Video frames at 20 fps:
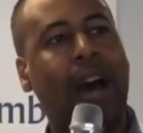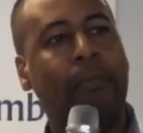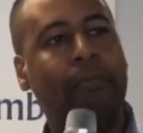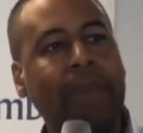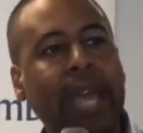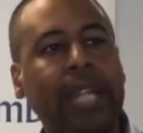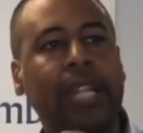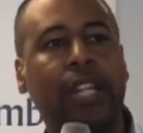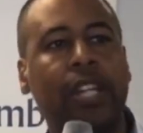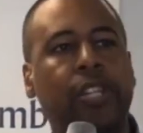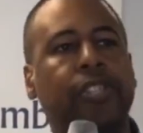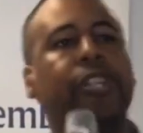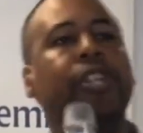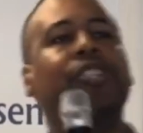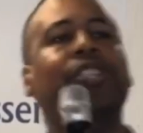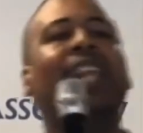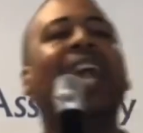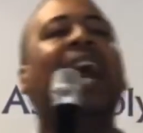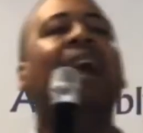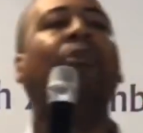I made a
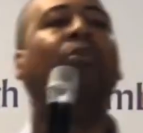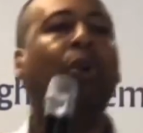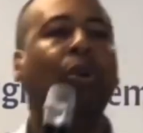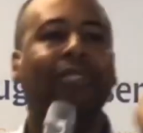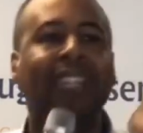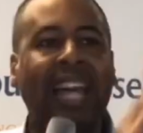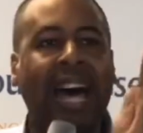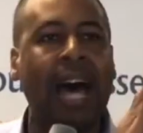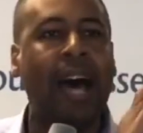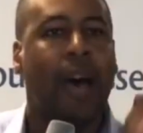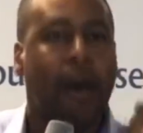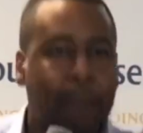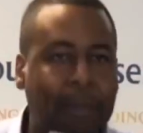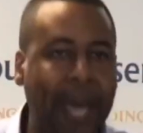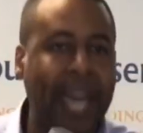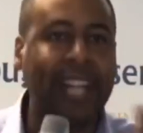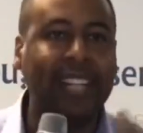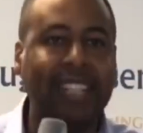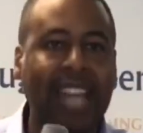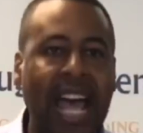decision I will not
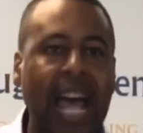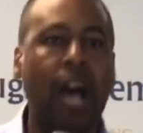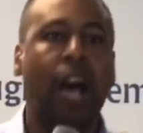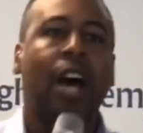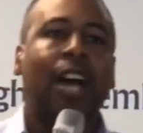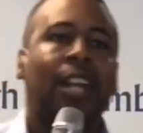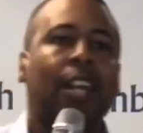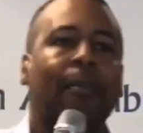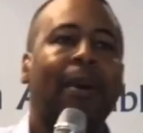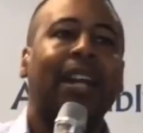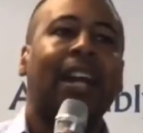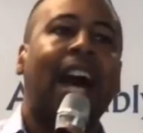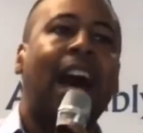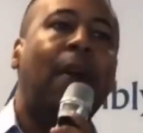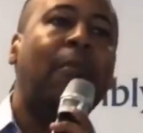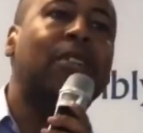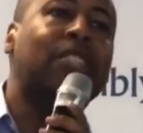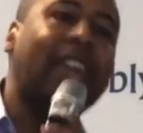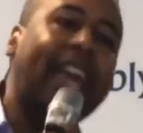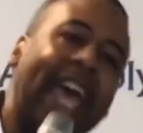back down. No matter
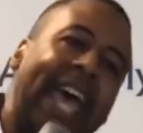how much